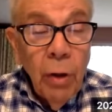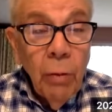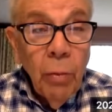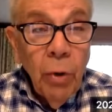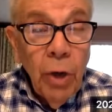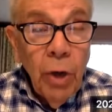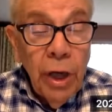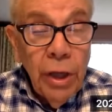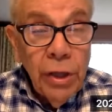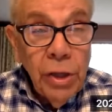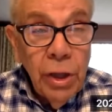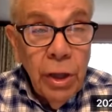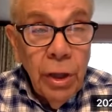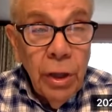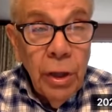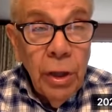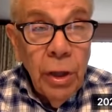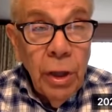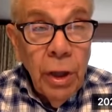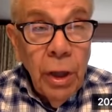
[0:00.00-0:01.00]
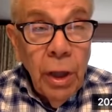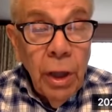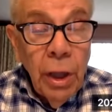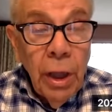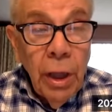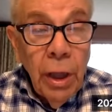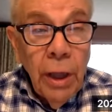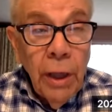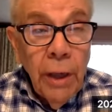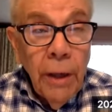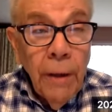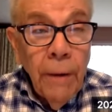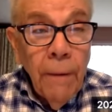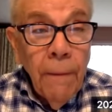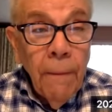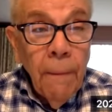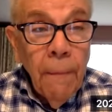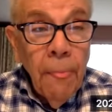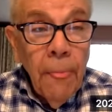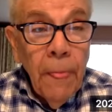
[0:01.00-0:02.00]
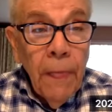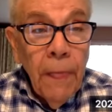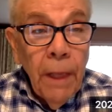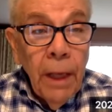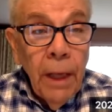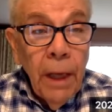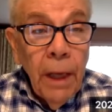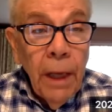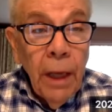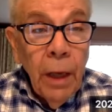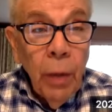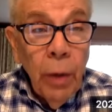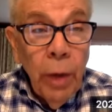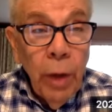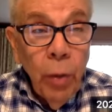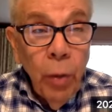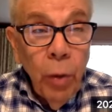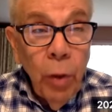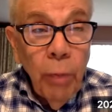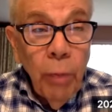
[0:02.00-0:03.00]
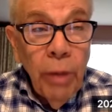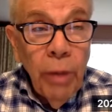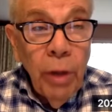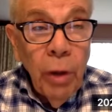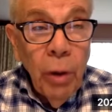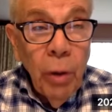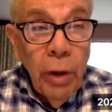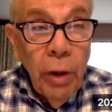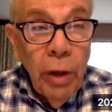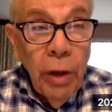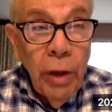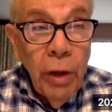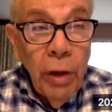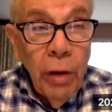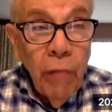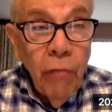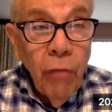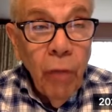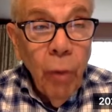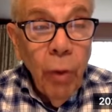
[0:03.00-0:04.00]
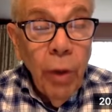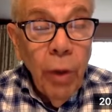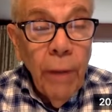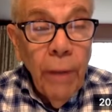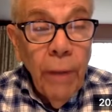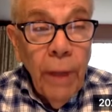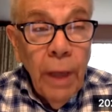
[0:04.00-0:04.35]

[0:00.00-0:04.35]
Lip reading: Prosnet, and will be going forward.